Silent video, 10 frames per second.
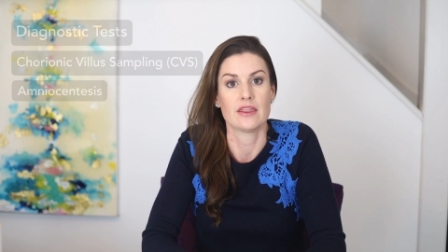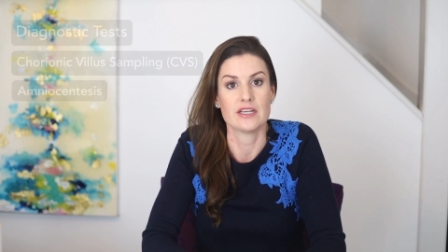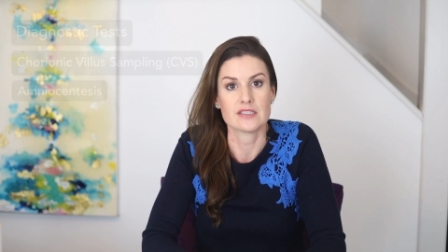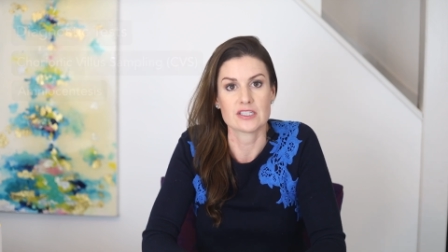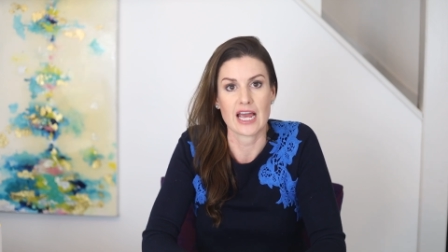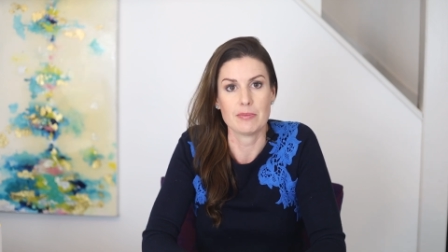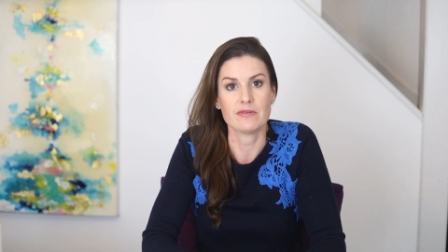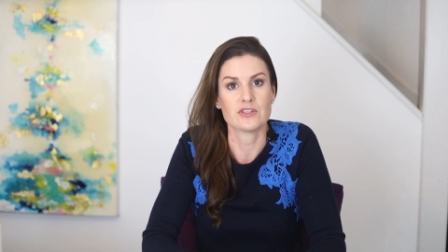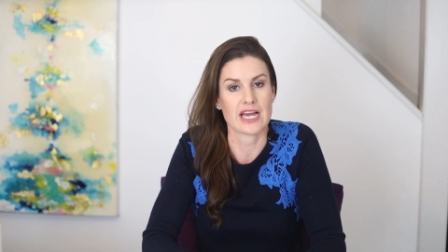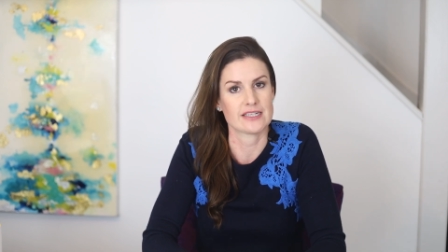This
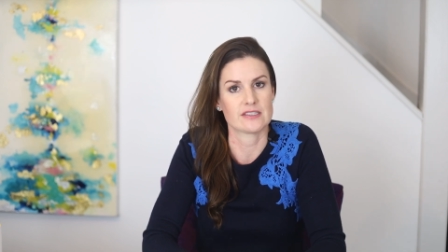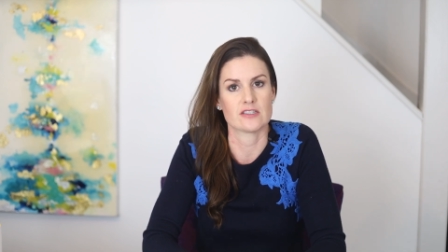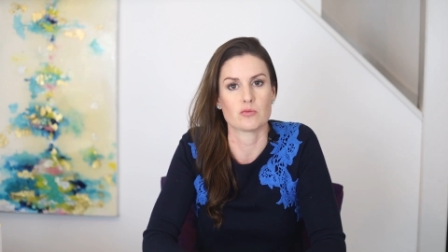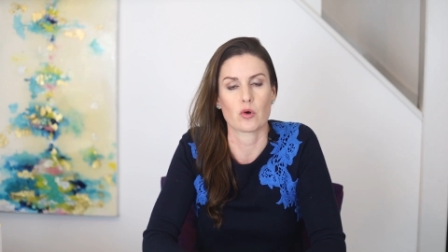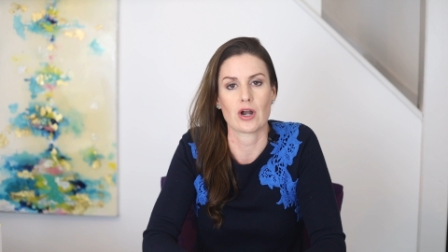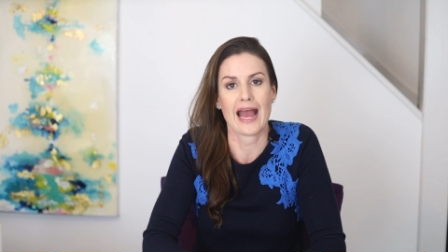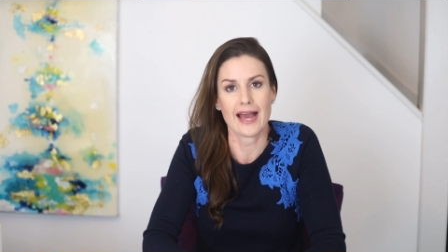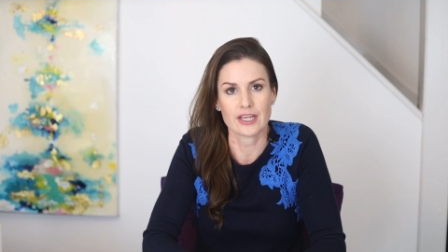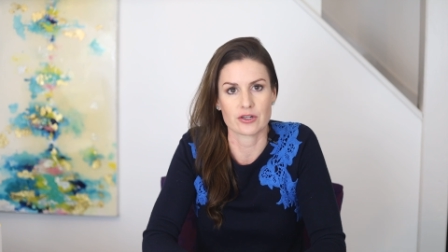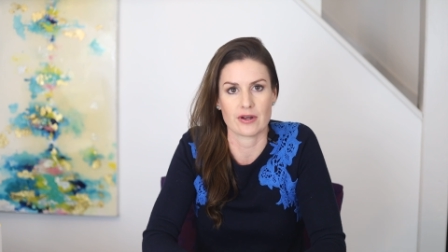type of test is more
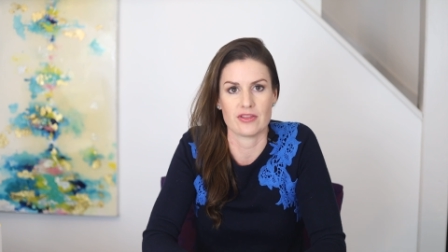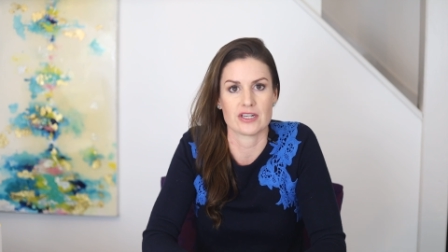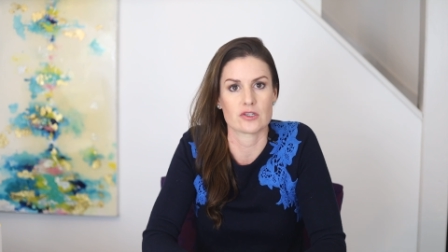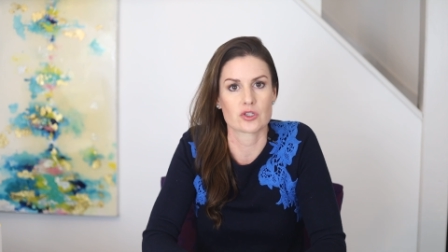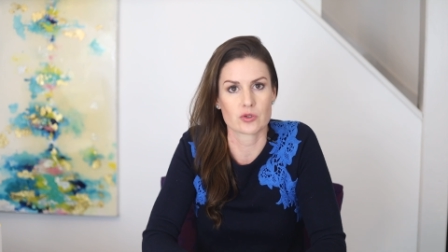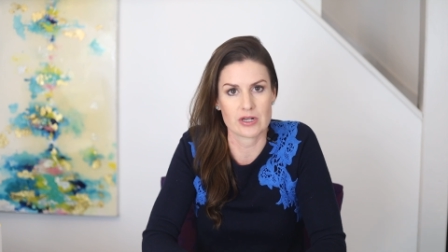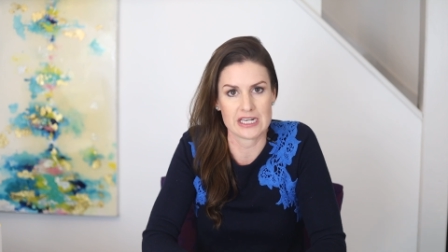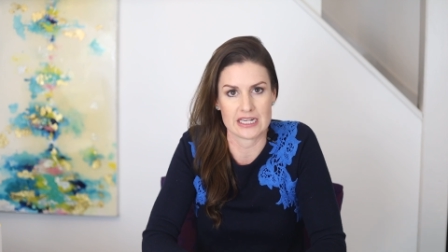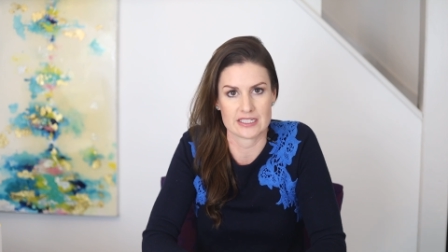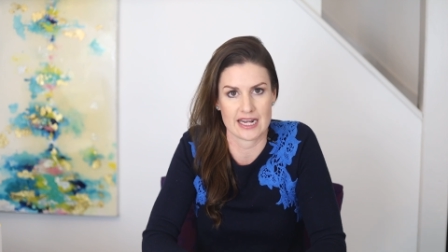accurate than a
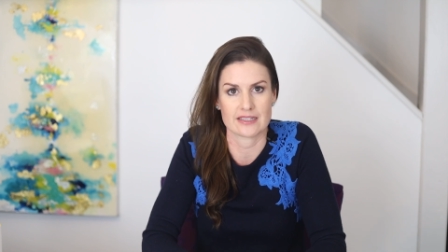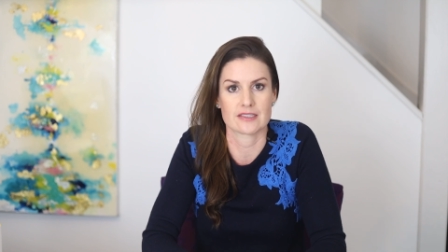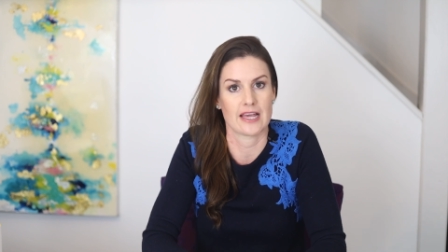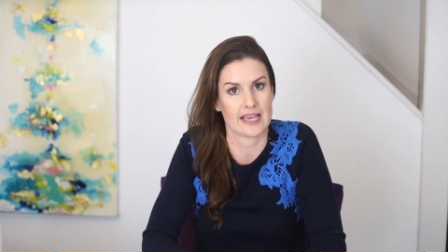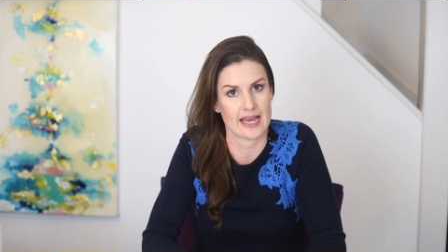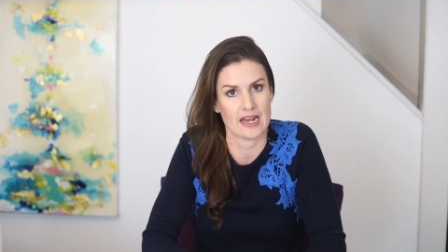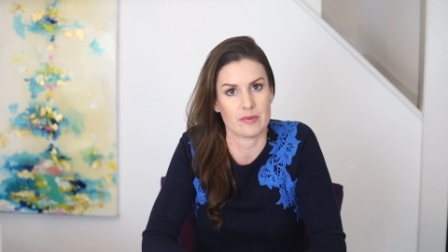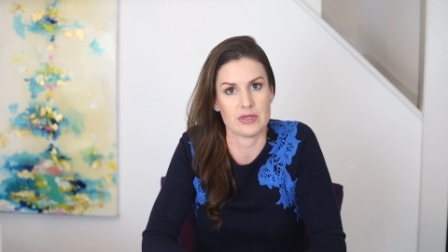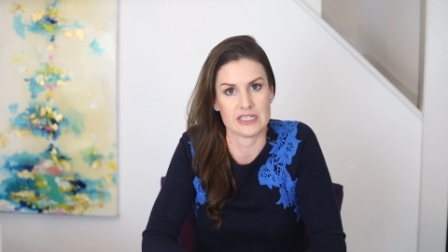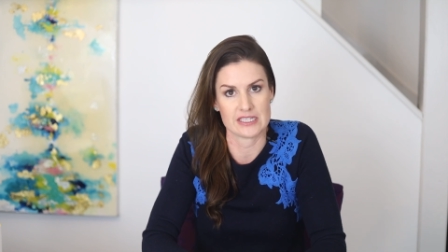screening test like
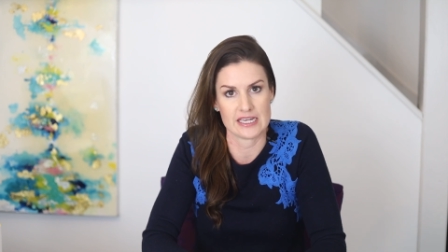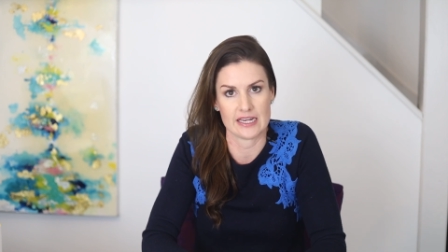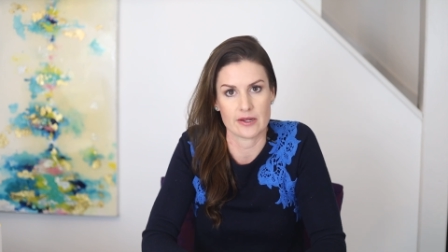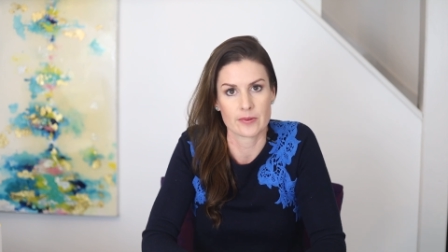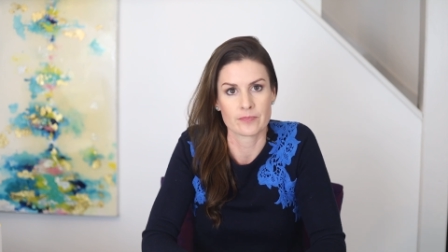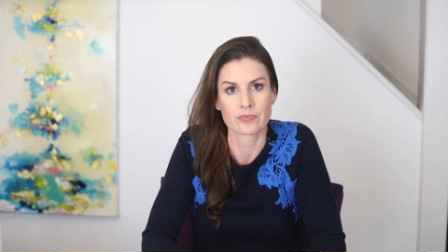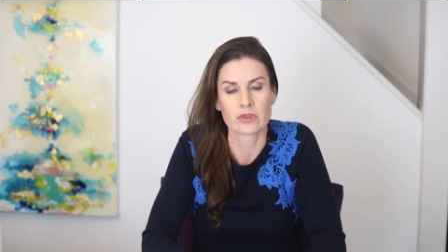NIPT.